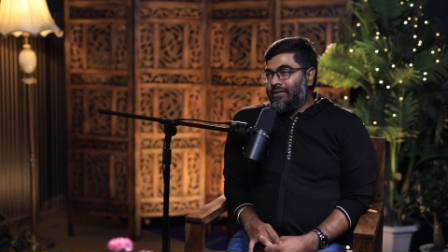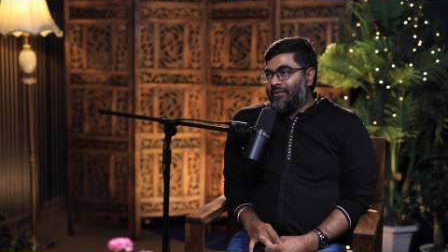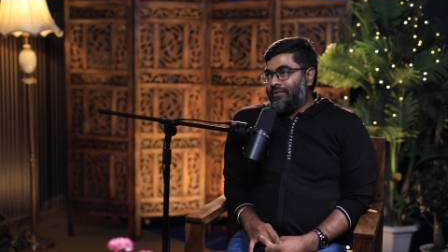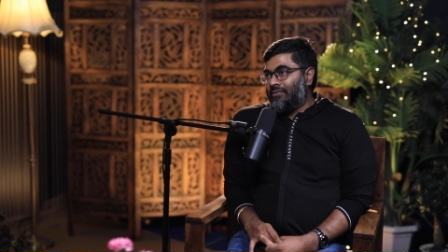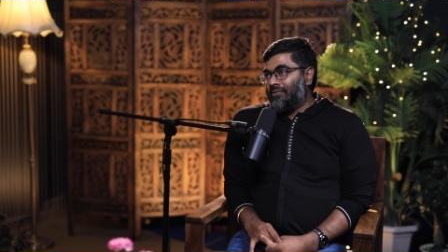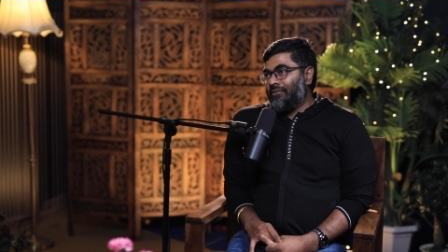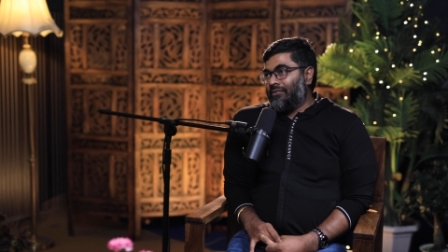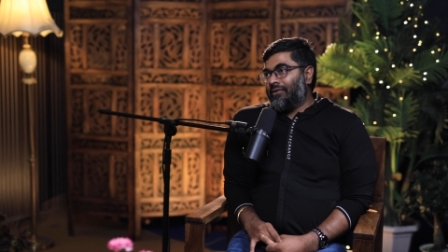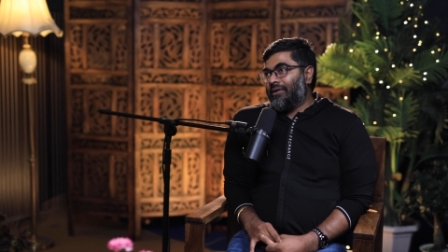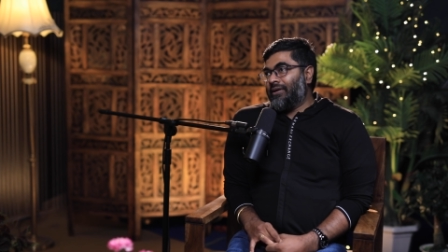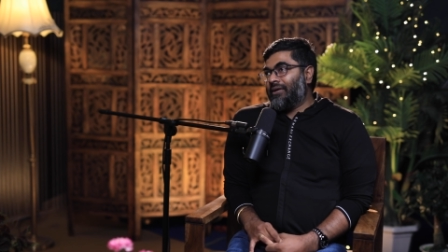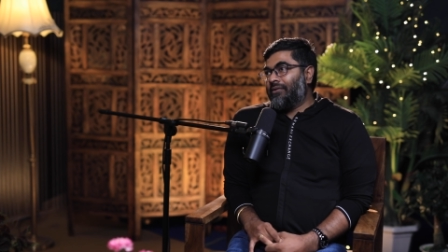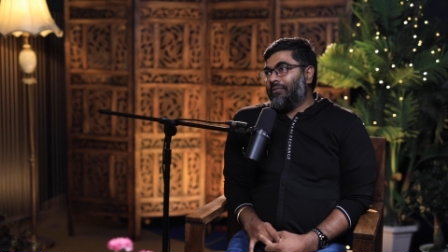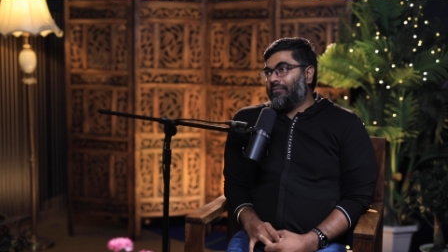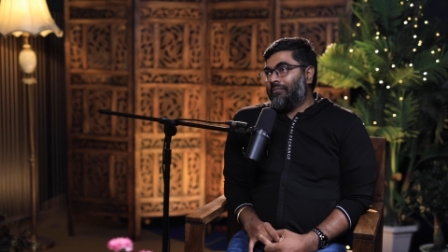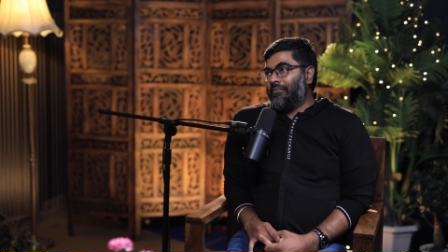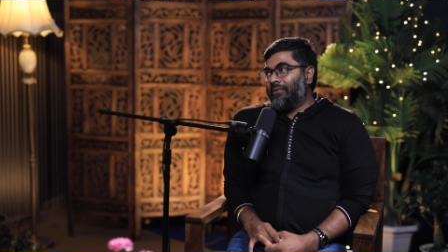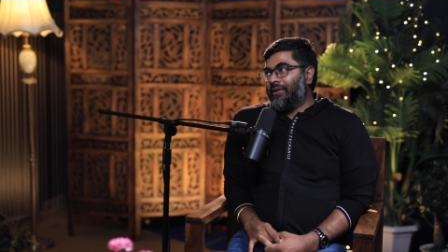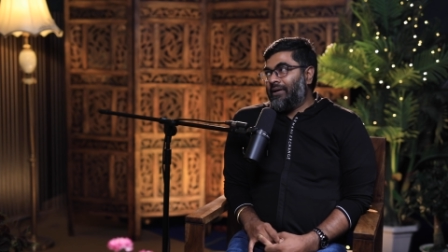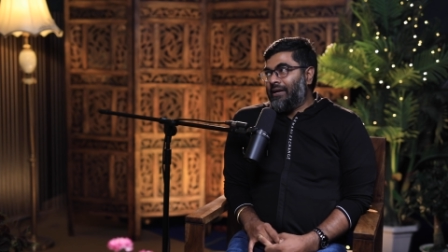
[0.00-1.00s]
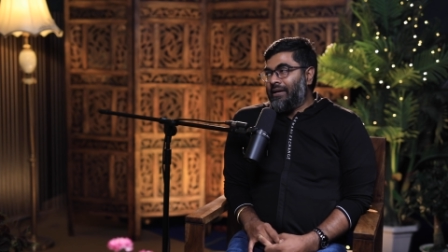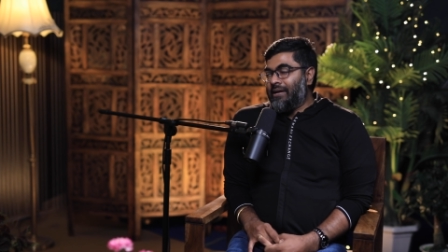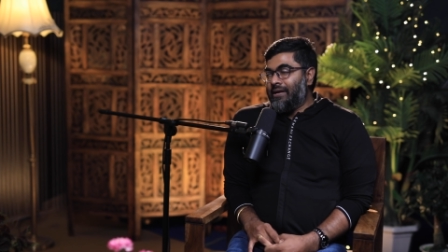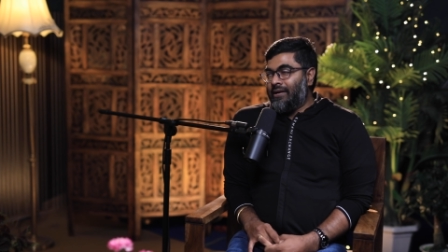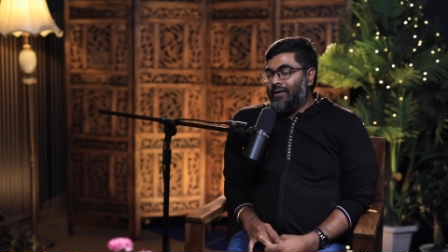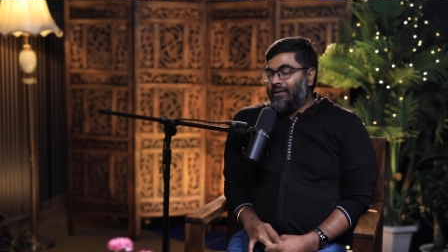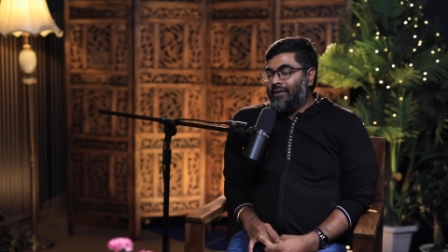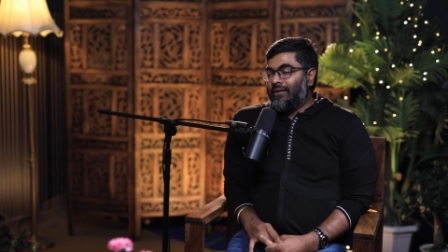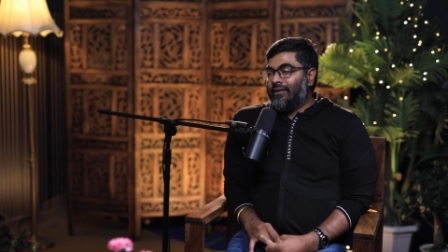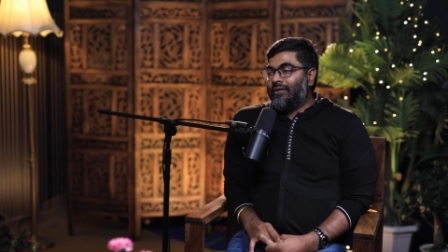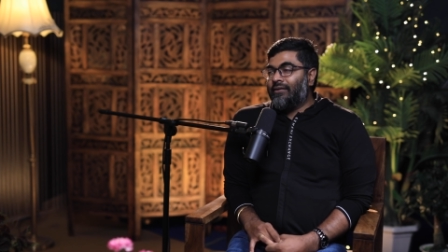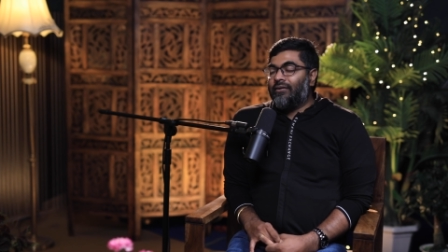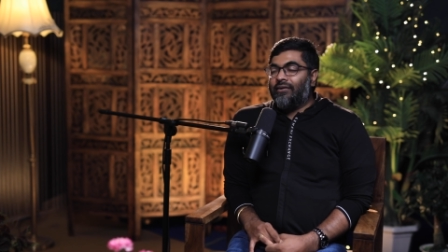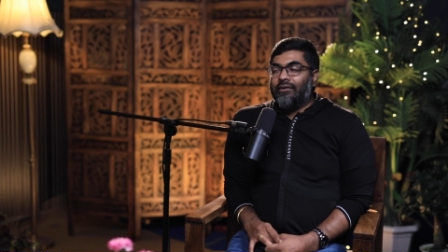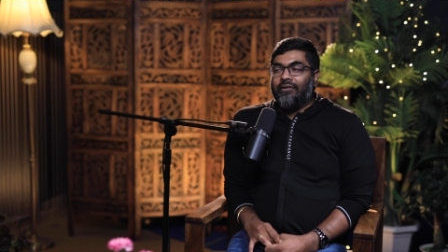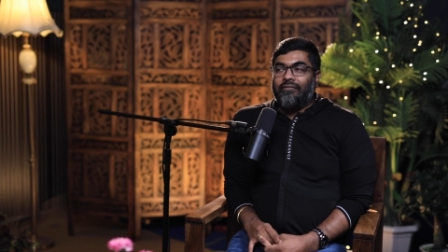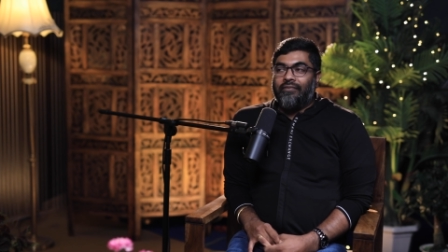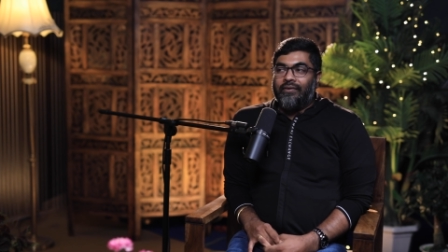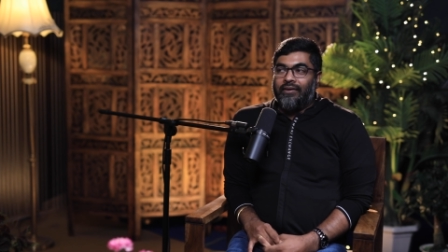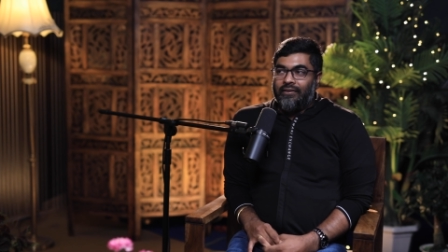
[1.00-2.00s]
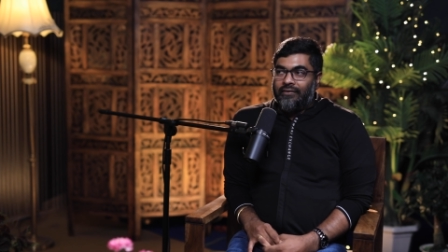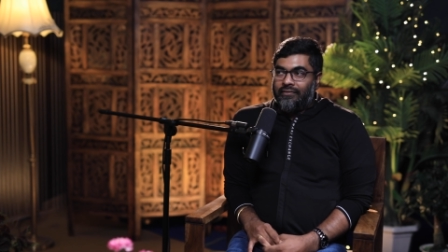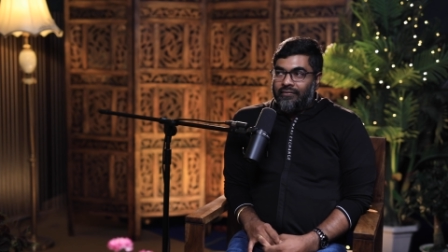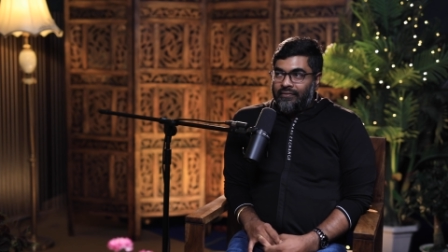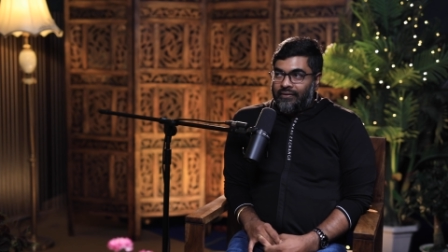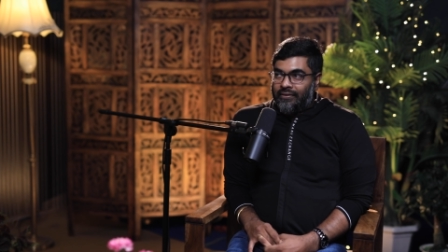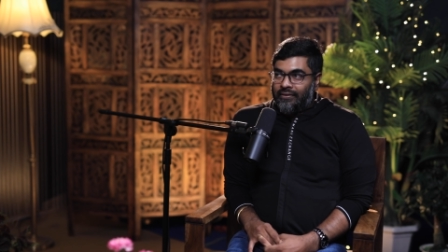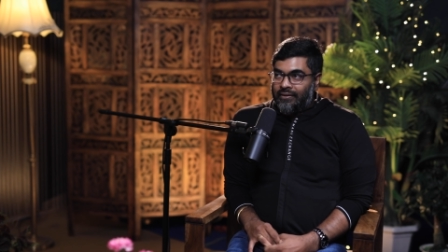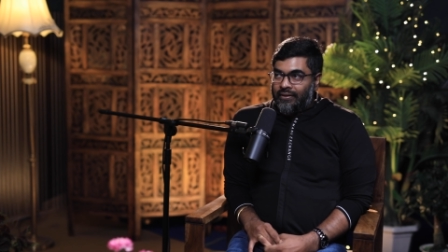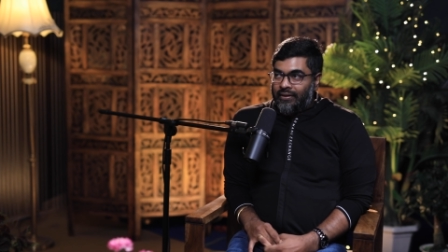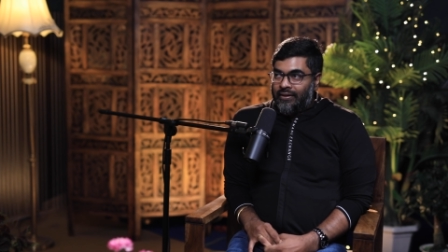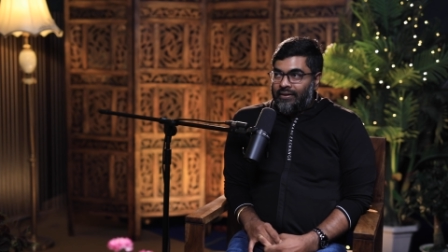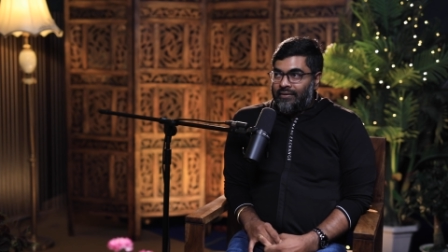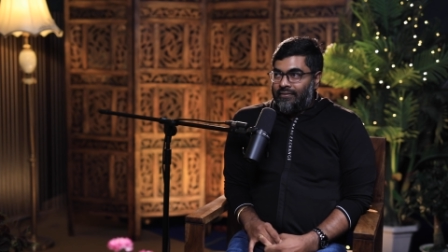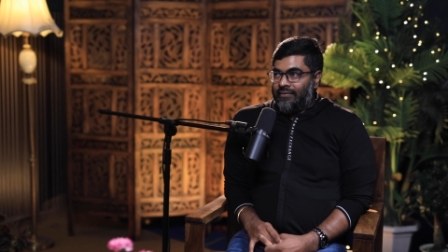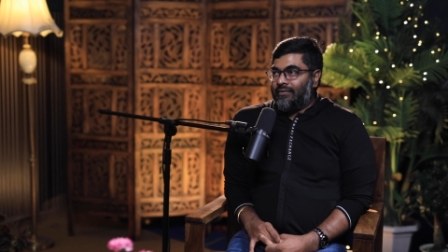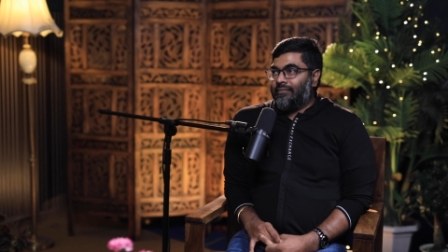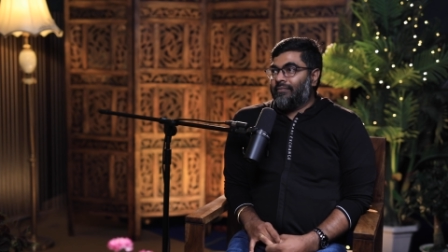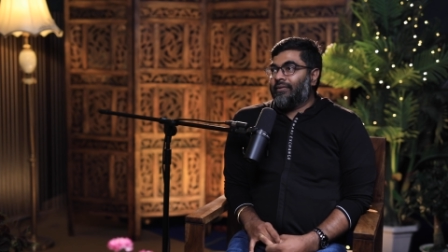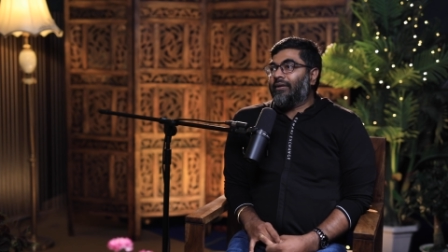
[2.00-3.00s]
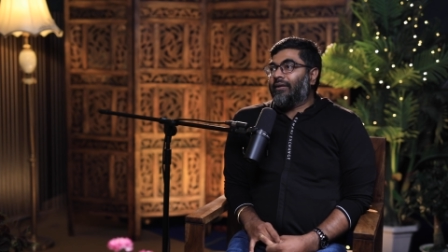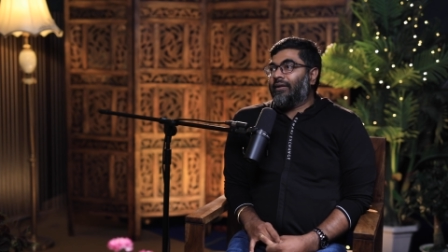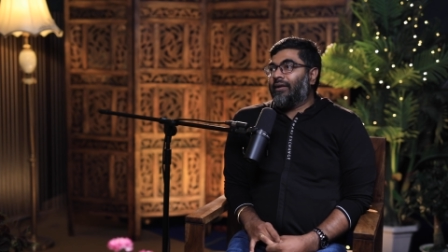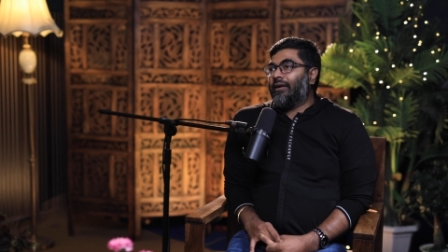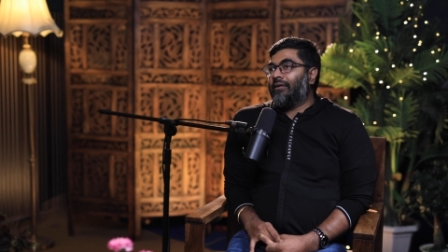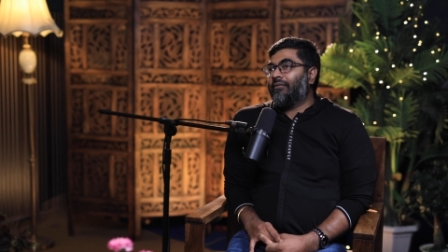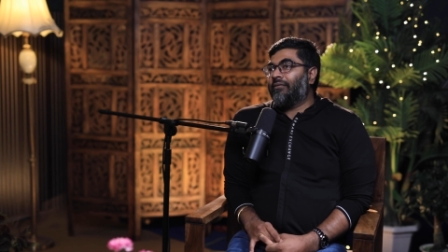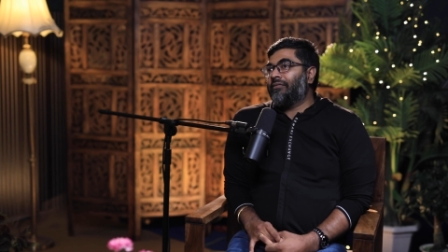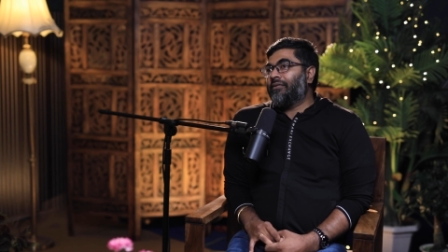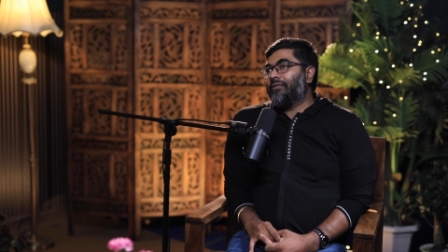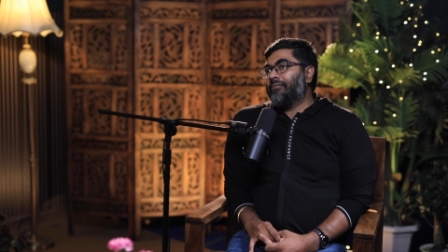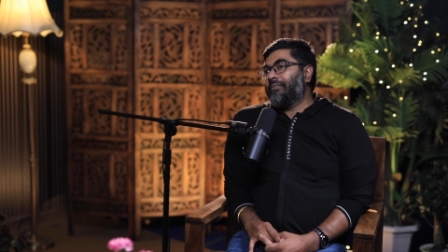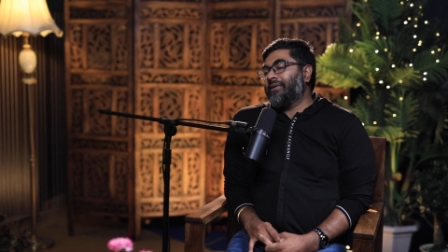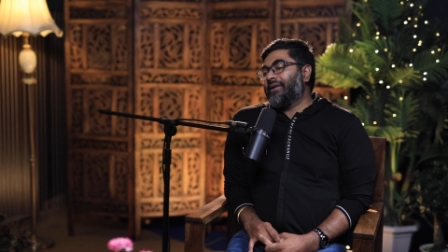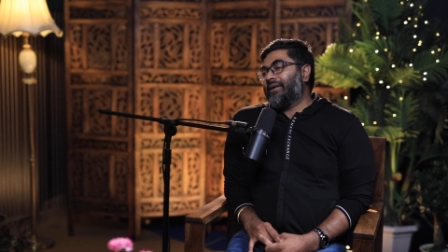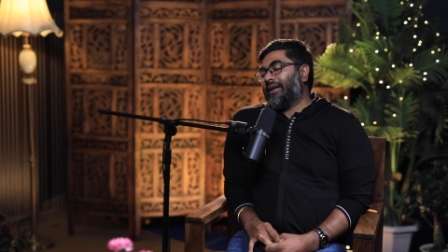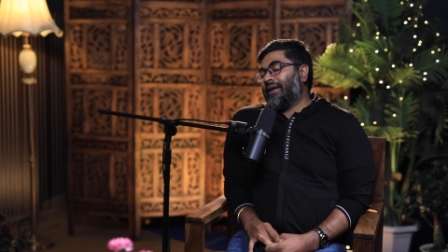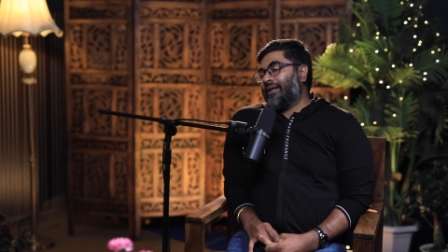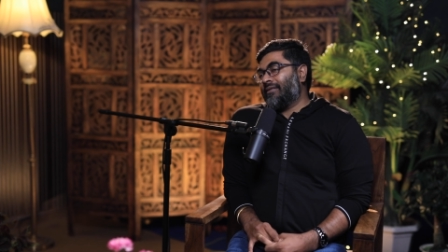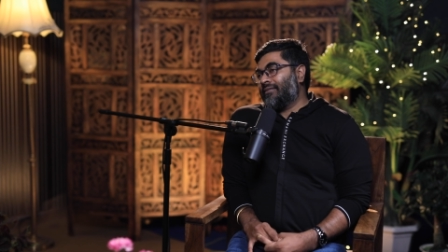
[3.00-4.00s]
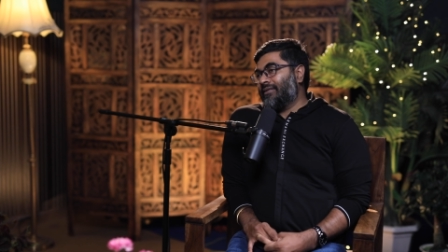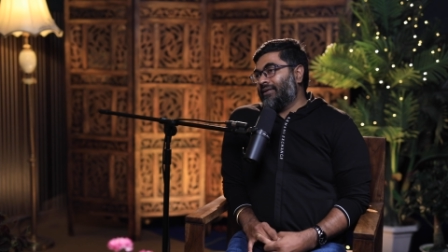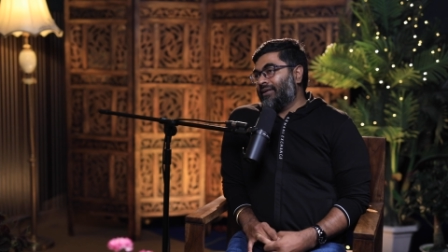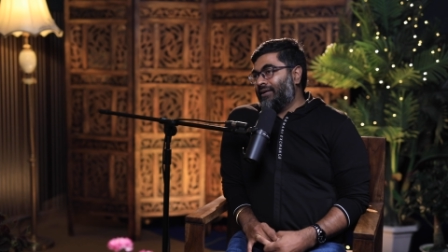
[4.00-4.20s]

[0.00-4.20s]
you need to build that story to create that confidence with the customer.